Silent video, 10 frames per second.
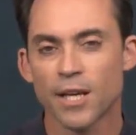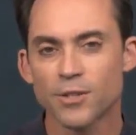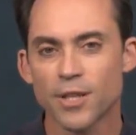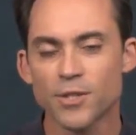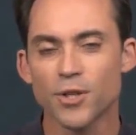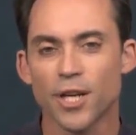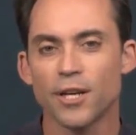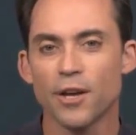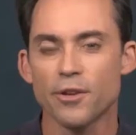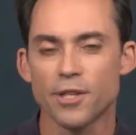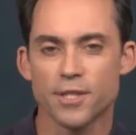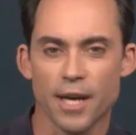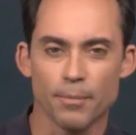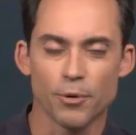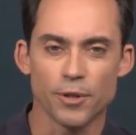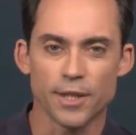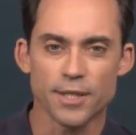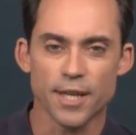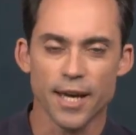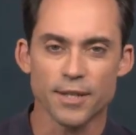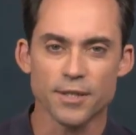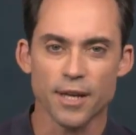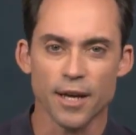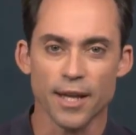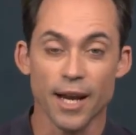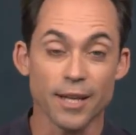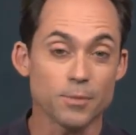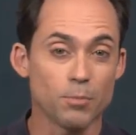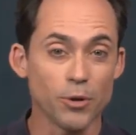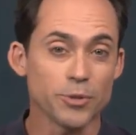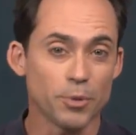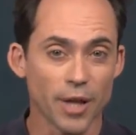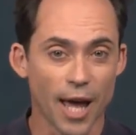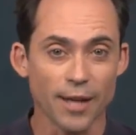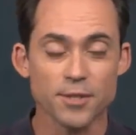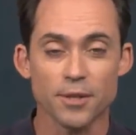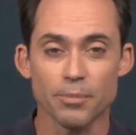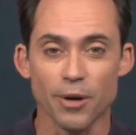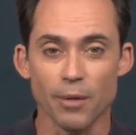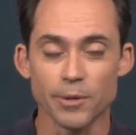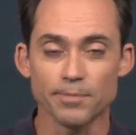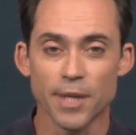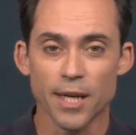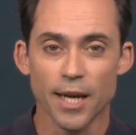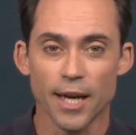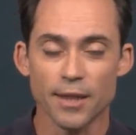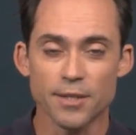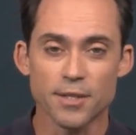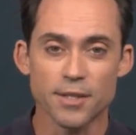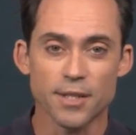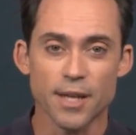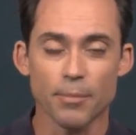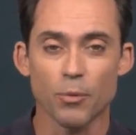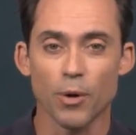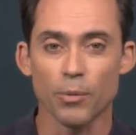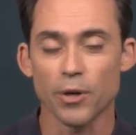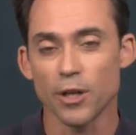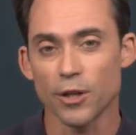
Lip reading: So let's look at another example, in this case that has multiple acts to the problem. And this is an example where we're going